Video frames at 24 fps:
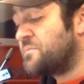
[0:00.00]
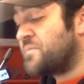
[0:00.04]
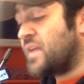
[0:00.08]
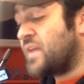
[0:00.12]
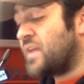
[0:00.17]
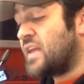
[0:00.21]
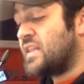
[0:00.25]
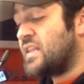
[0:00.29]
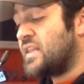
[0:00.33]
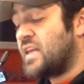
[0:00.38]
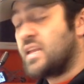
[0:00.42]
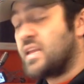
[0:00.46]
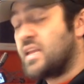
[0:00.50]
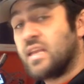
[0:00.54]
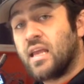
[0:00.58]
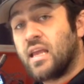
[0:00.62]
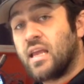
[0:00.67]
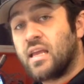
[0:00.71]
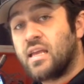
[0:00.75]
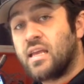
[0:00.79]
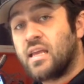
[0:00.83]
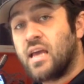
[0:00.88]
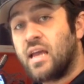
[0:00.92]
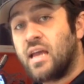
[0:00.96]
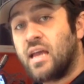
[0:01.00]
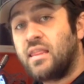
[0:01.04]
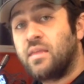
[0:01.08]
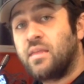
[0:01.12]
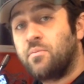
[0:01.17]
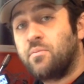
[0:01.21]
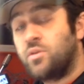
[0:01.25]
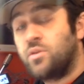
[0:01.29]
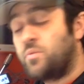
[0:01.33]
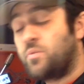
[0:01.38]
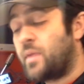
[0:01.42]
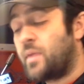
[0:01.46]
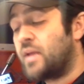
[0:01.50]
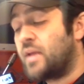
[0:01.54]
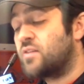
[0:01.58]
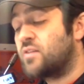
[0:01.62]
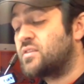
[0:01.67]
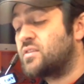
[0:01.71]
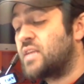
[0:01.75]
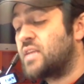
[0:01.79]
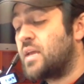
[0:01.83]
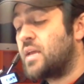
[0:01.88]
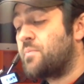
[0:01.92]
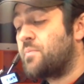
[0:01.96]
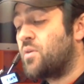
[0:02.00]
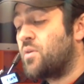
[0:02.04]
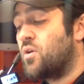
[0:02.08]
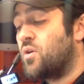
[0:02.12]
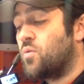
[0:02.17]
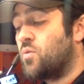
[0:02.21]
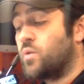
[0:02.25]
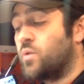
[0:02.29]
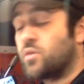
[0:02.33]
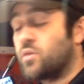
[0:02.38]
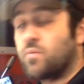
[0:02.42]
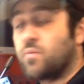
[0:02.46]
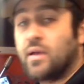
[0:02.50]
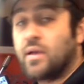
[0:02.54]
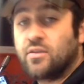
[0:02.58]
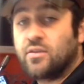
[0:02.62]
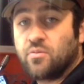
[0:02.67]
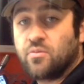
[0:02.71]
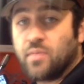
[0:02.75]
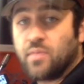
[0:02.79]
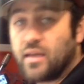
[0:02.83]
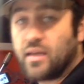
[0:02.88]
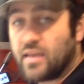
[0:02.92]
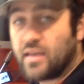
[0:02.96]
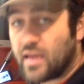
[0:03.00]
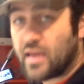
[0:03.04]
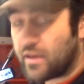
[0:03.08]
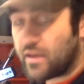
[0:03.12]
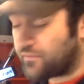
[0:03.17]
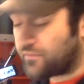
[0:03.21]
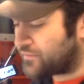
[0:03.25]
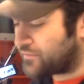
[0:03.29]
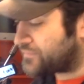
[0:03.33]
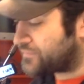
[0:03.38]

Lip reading: and then cut the blue painter's tape with a razor blade knife.